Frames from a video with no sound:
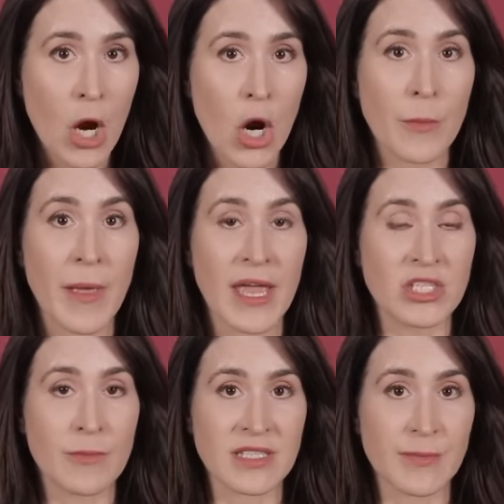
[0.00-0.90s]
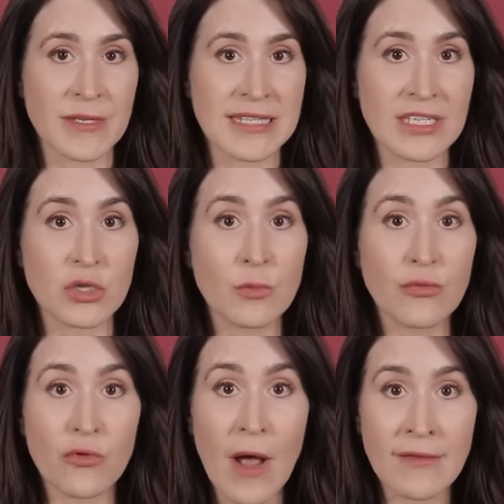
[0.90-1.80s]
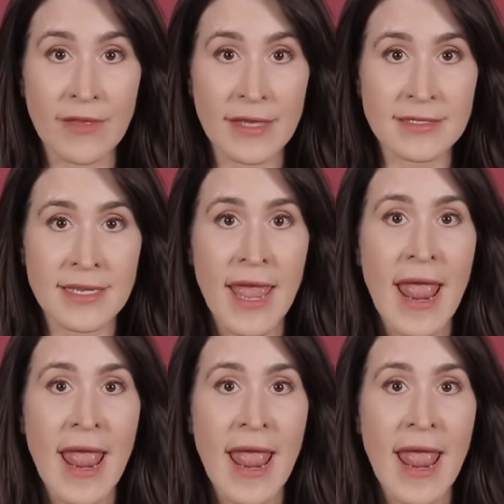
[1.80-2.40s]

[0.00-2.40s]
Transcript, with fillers: Her page must be set to private,